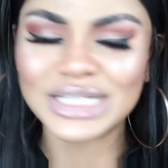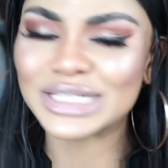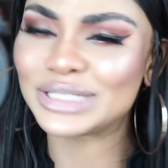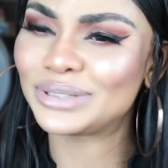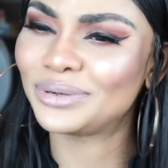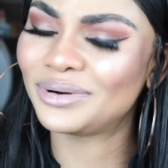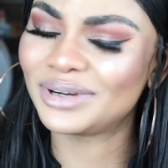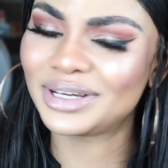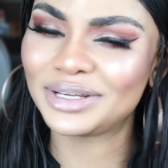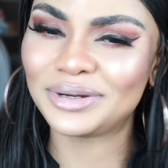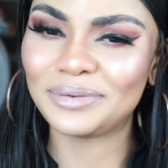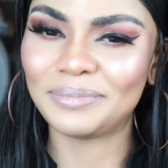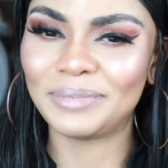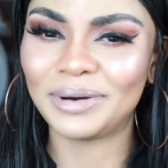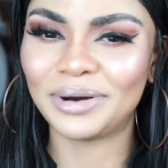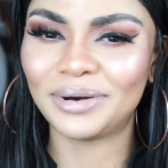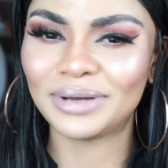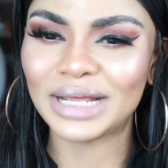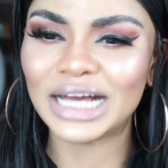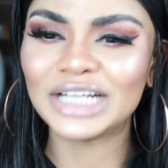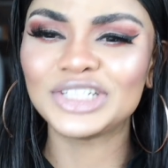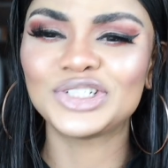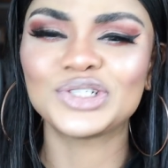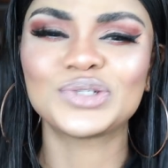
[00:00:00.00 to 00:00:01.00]
is talking
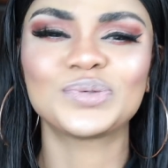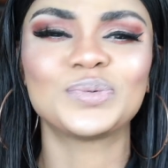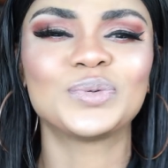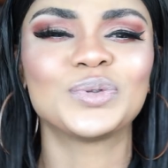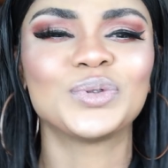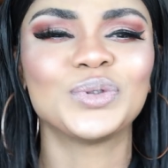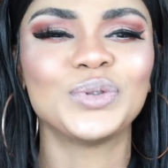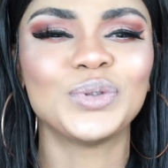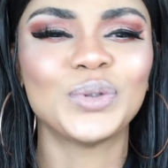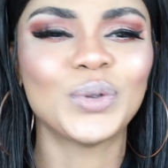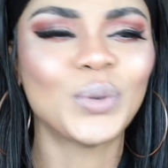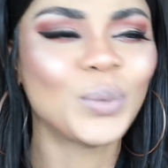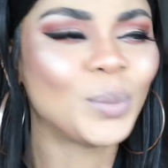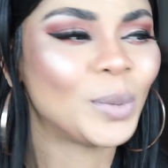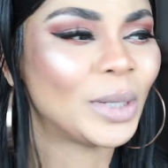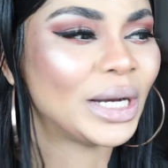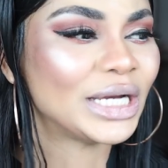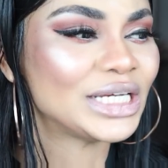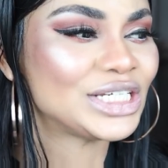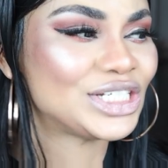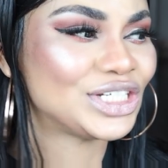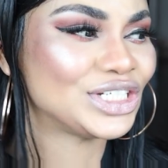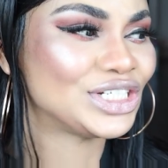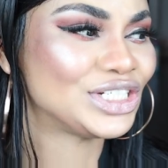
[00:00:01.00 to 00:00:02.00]
about, I just want to know
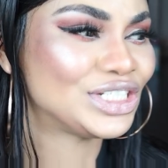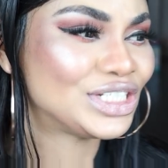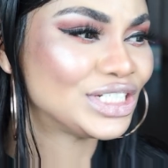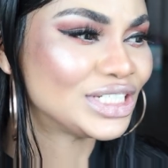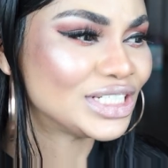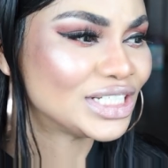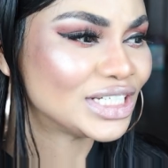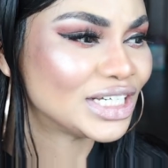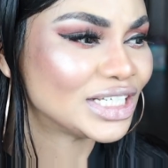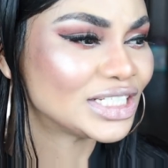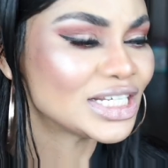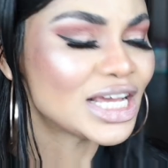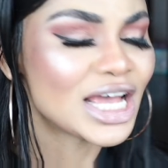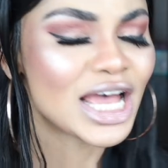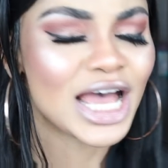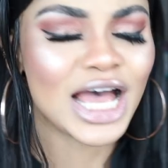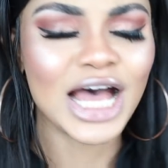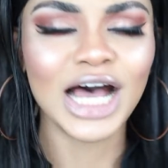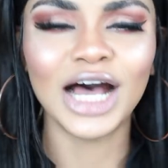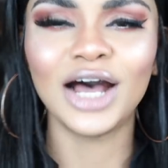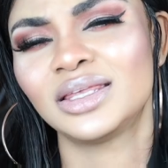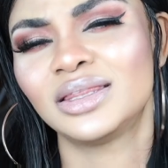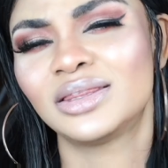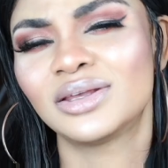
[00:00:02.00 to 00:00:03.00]
why she did it.
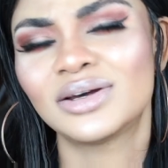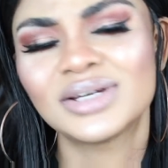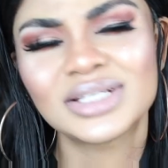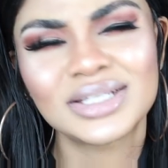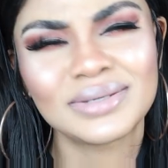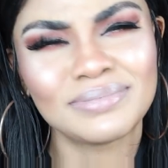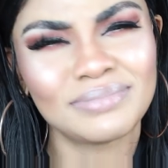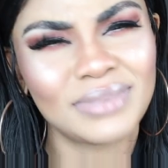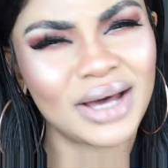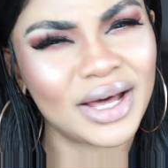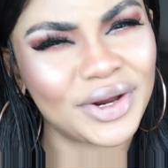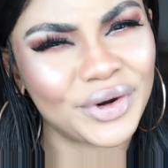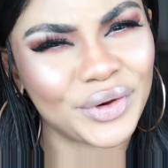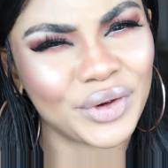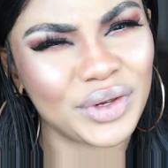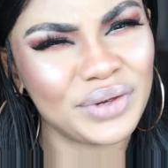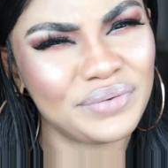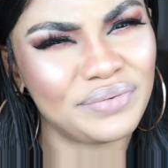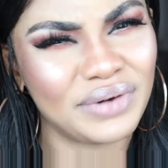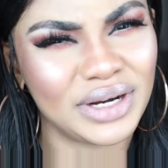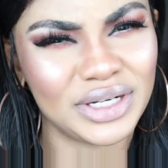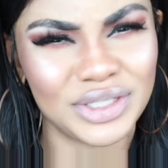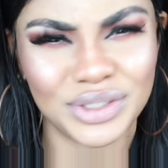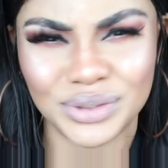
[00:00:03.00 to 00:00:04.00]
It doesn't matter
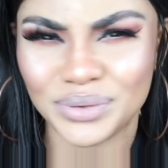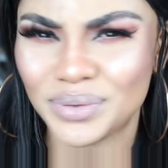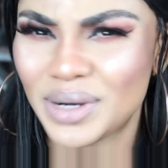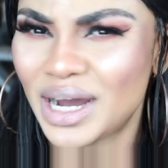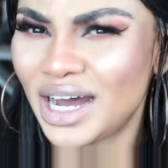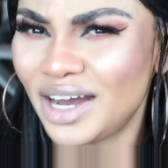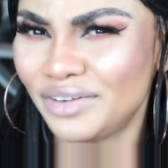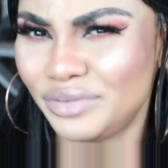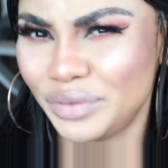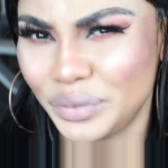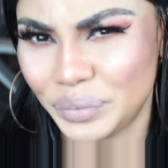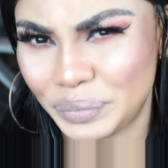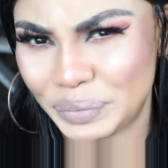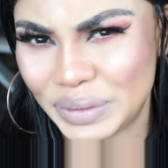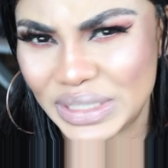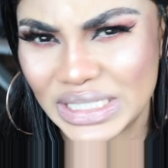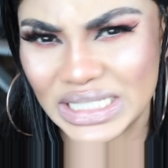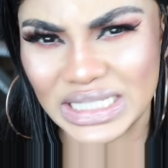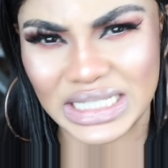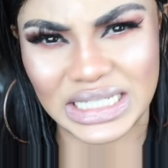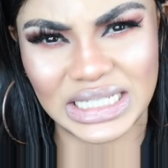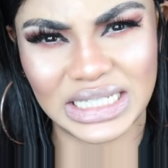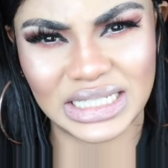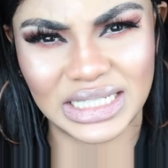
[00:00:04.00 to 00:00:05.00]
if I do have a
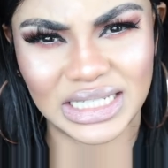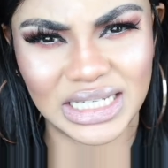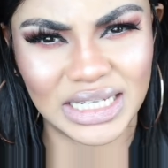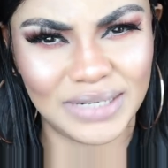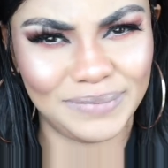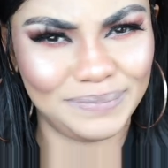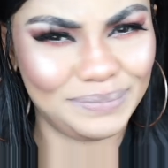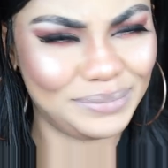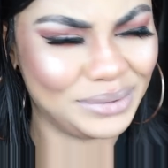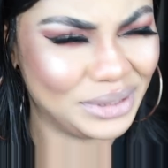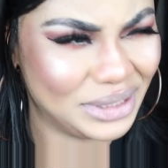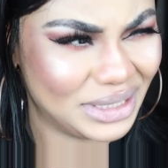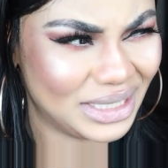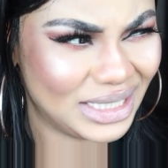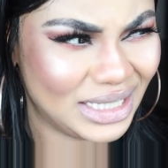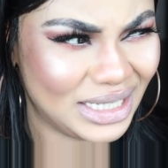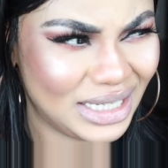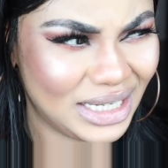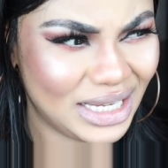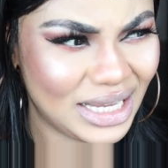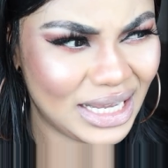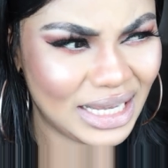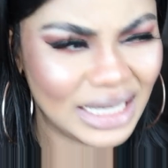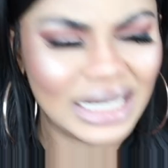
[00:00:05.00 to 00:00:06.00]
reason, but
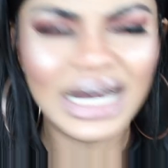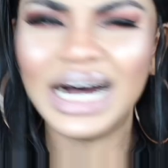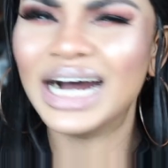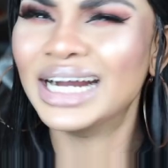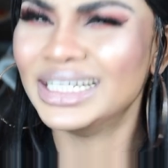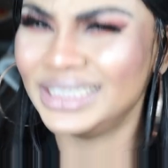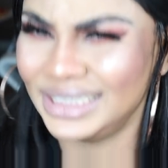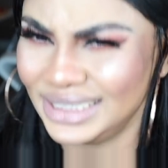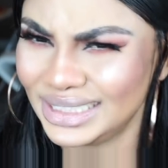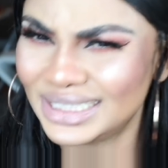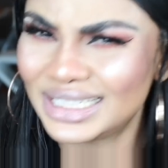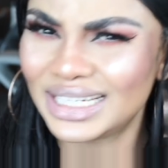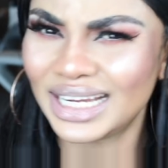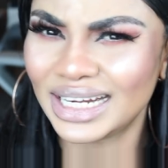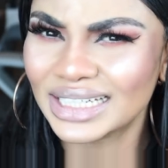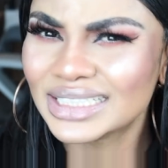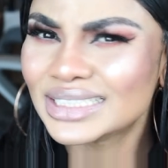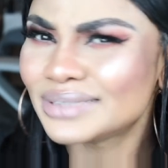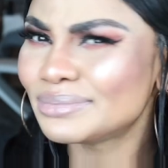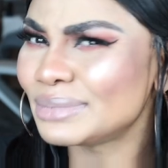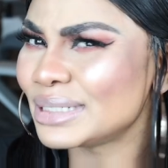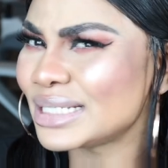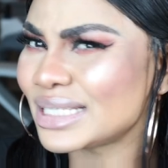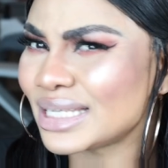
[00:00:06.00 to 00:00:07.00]
I did
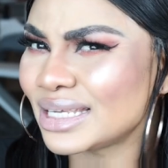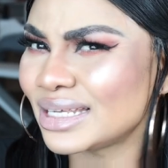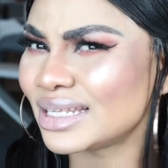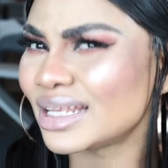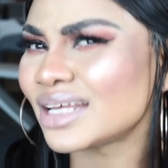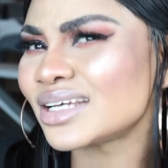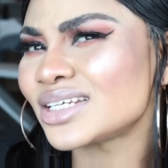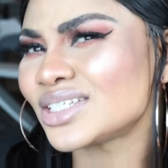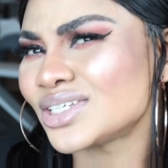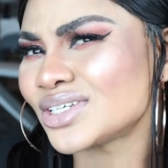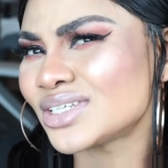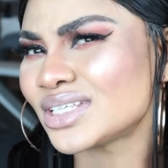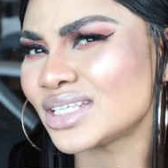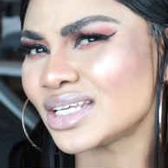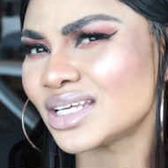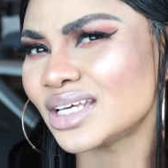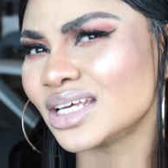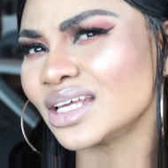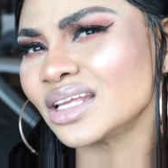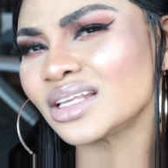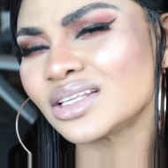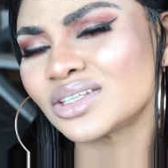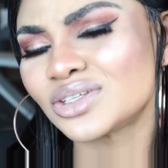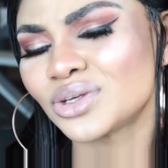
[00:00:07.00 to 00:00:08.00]
lighten my skin. That's just
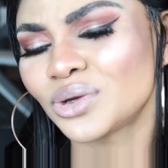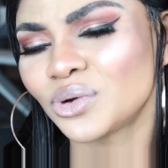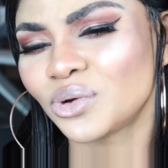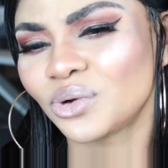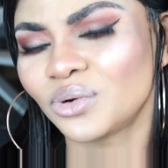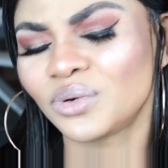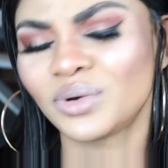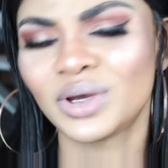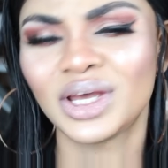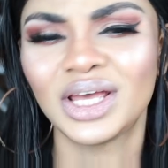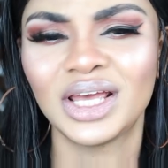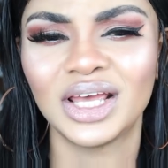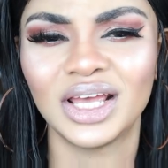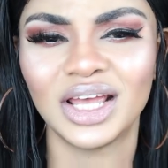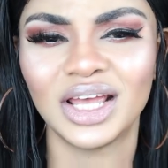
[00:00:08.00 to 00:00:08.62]
it. So,